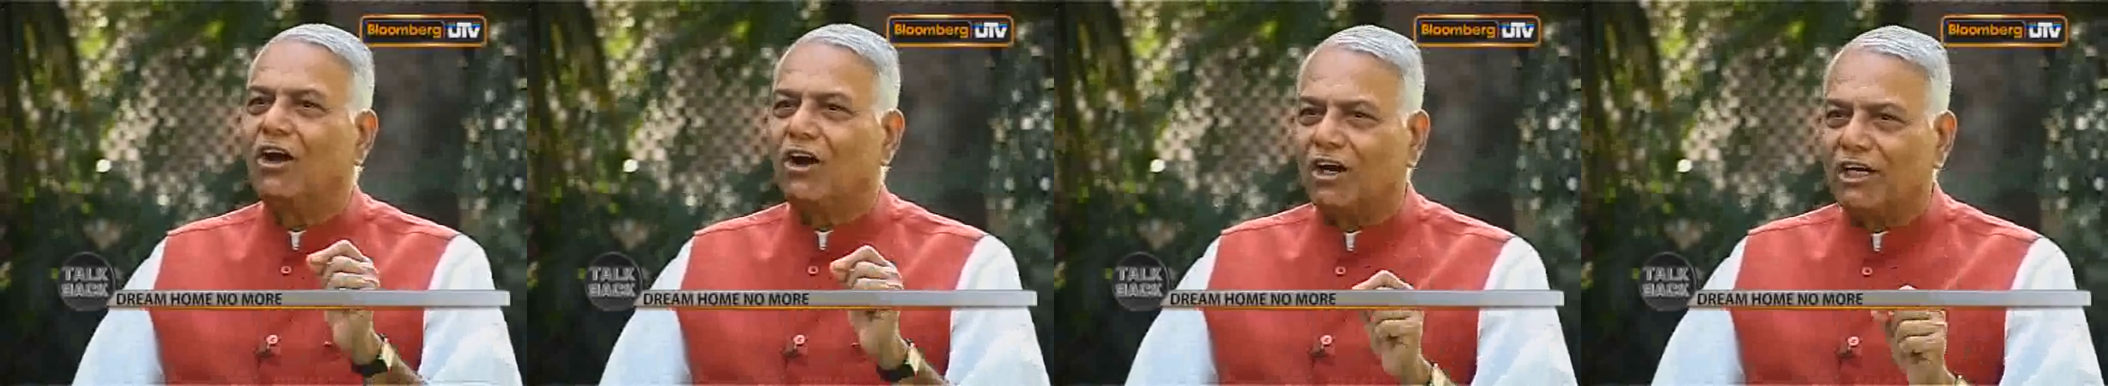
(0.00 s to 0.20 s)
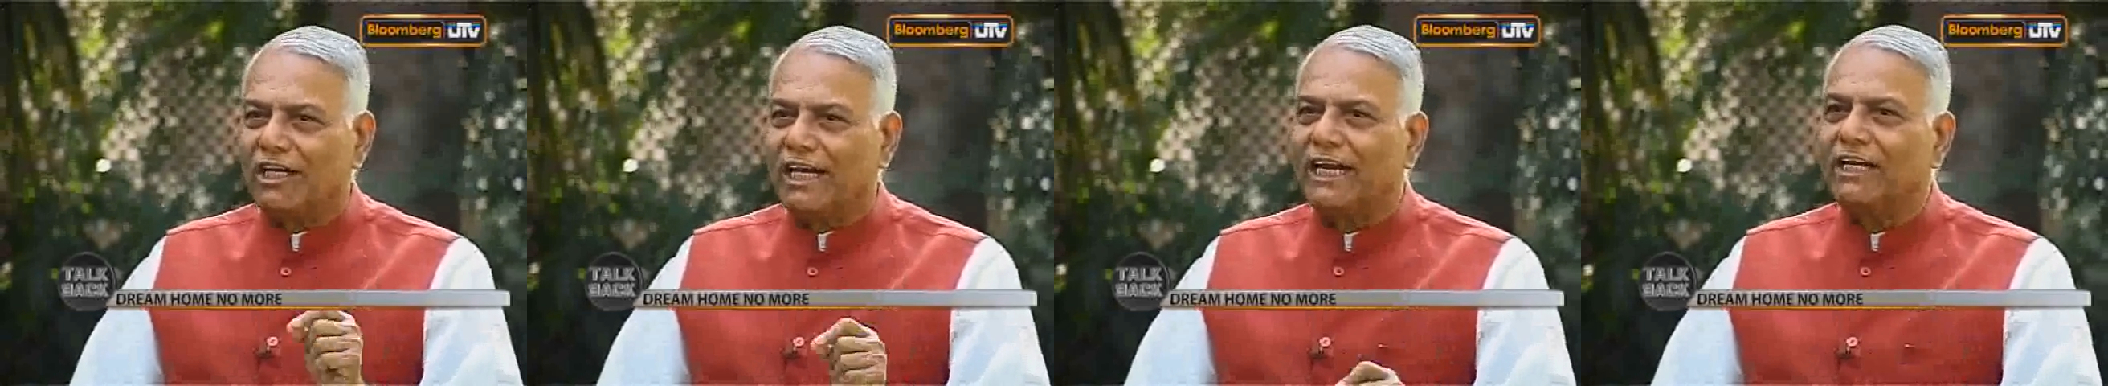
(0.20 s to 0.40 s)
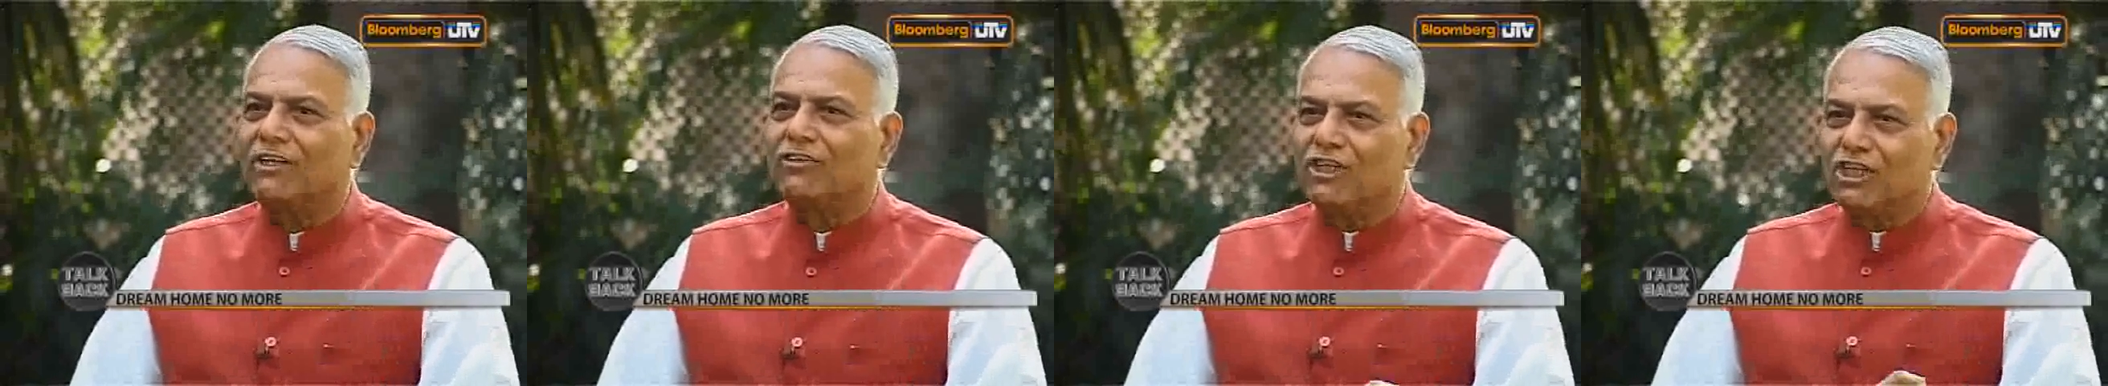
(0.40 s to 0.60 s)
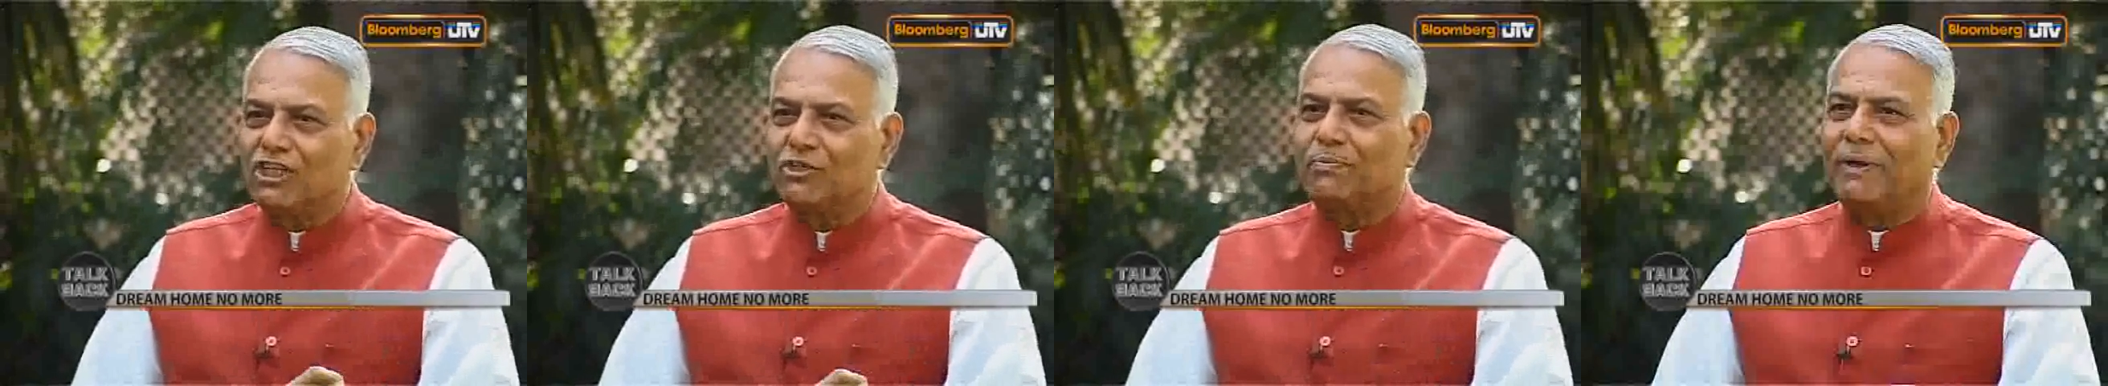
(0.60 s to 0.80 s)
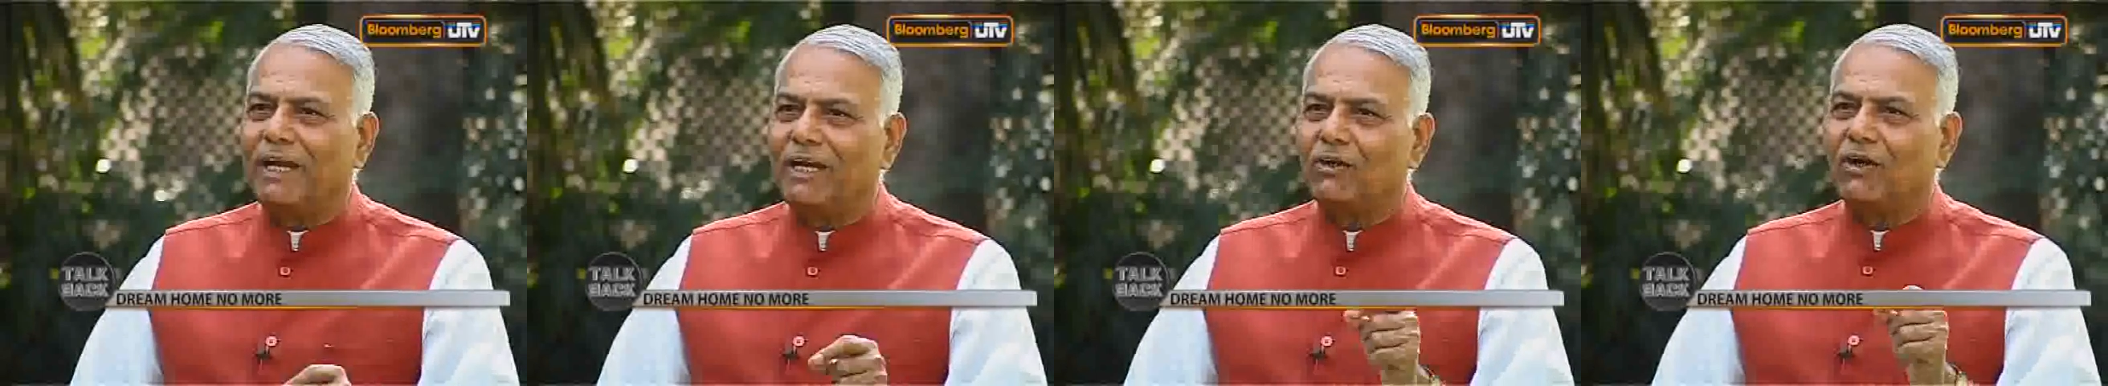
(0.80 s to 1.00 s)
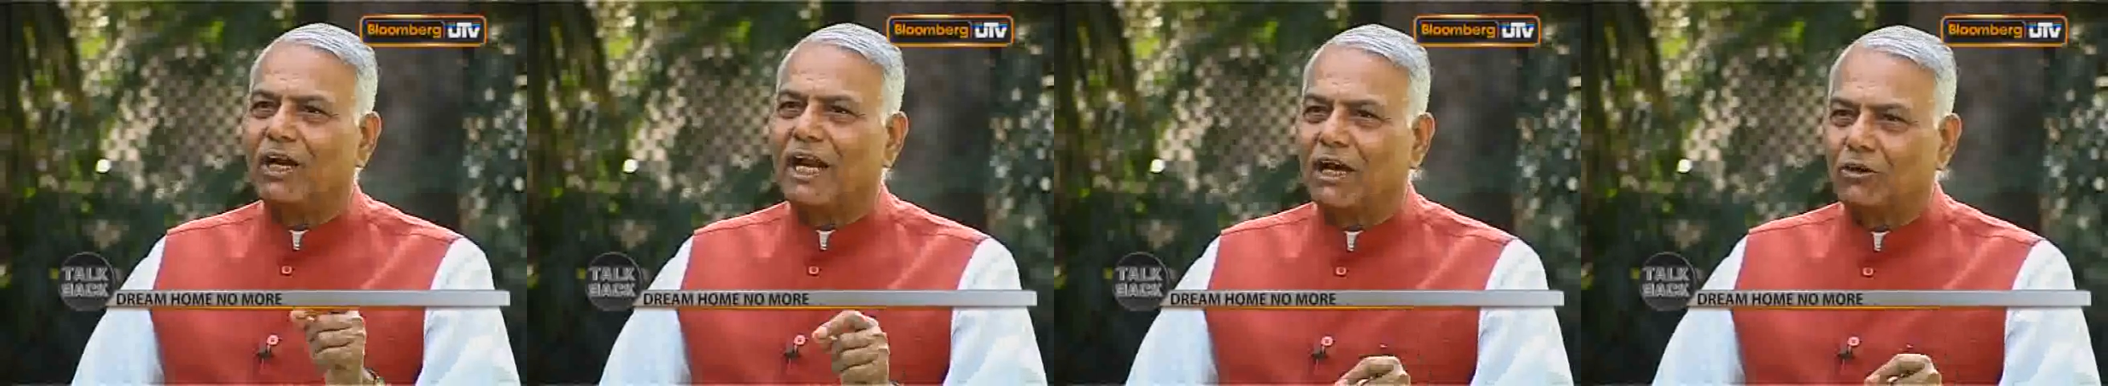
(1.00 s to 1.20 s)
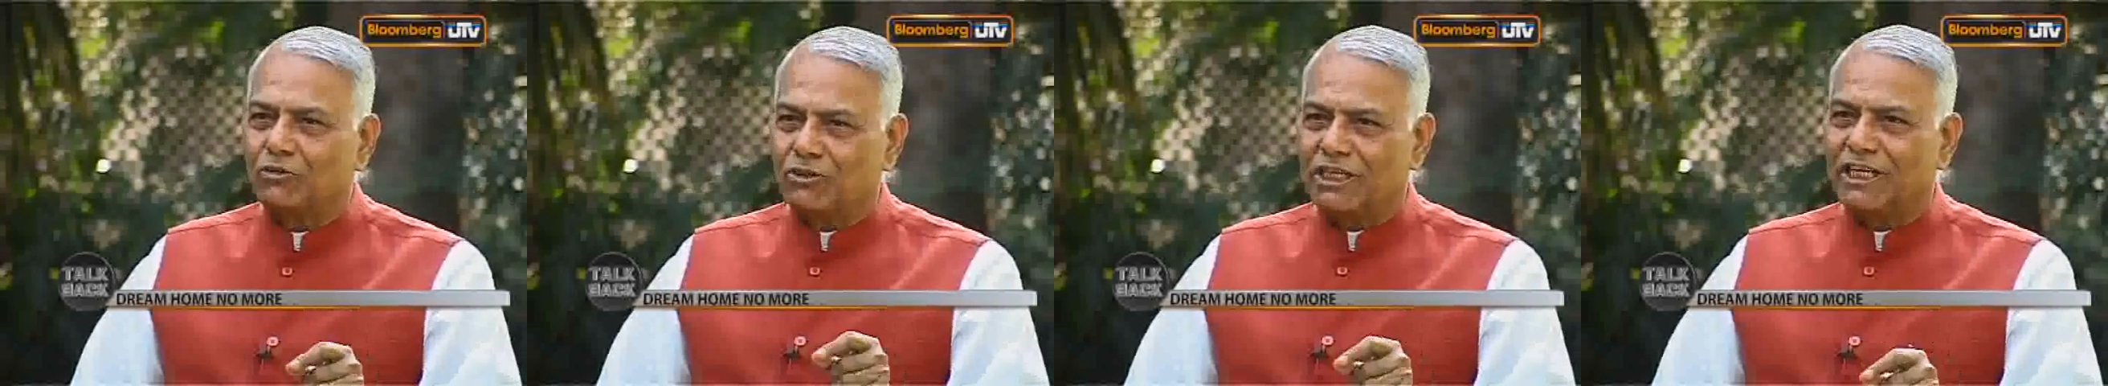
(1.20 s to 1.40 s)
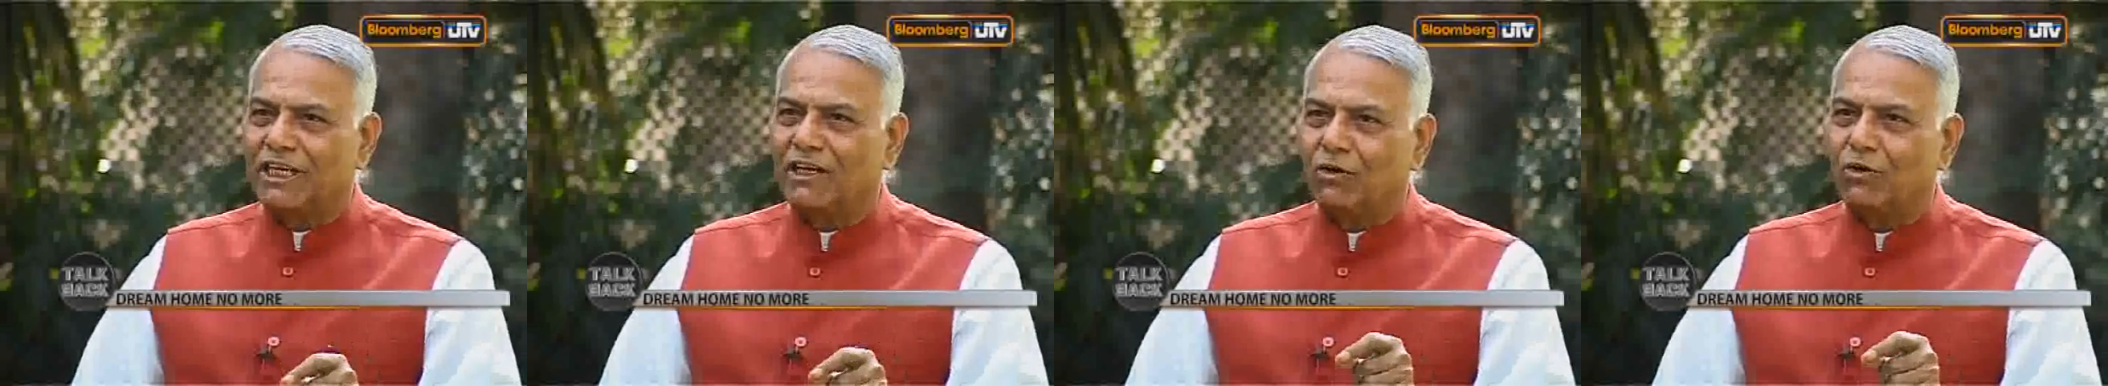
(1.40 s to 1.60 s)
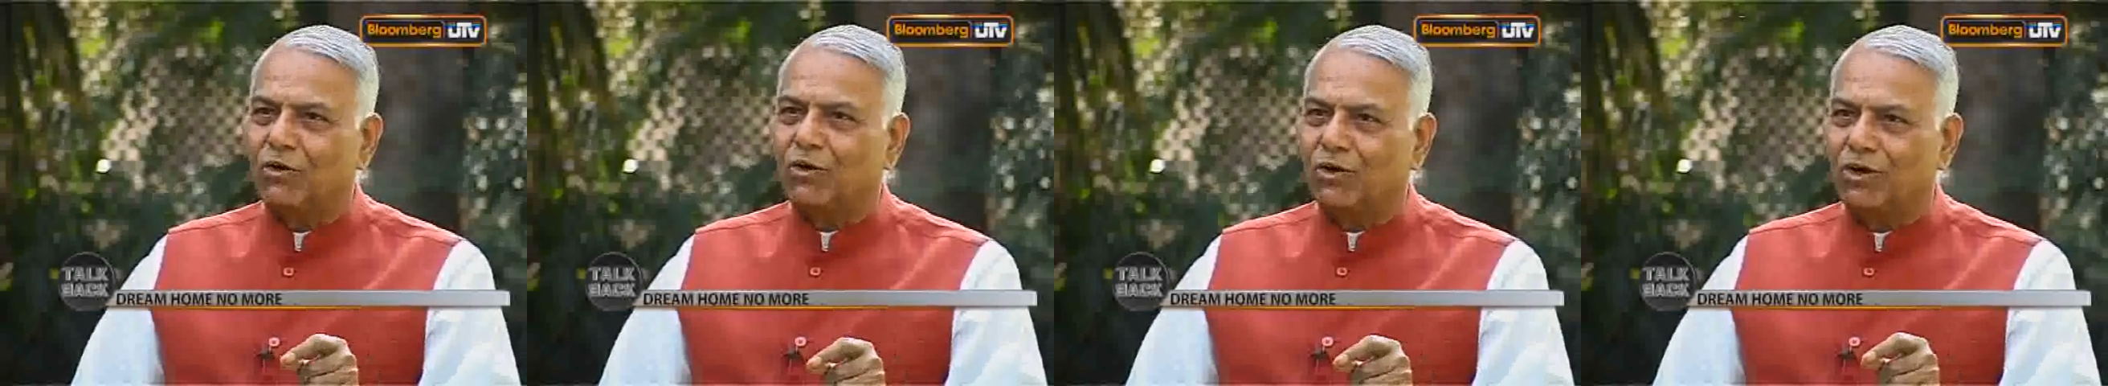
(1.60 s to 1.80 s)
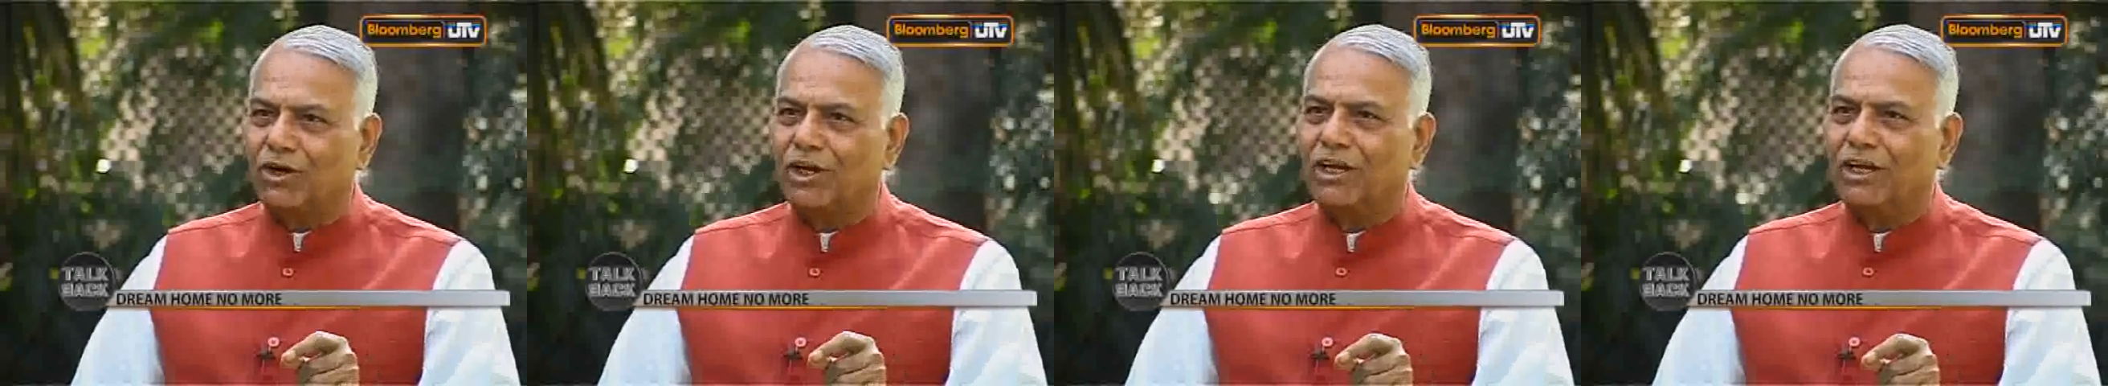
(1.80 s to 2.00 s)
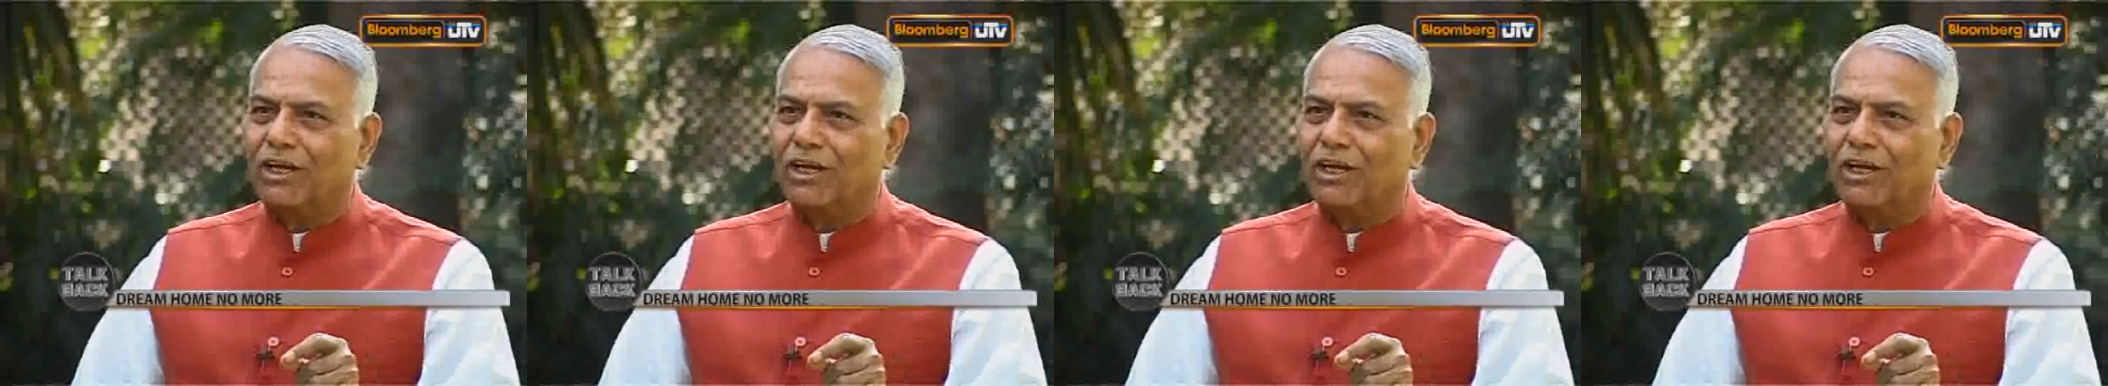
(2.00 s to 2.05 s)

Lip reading: on interest paid on housing loan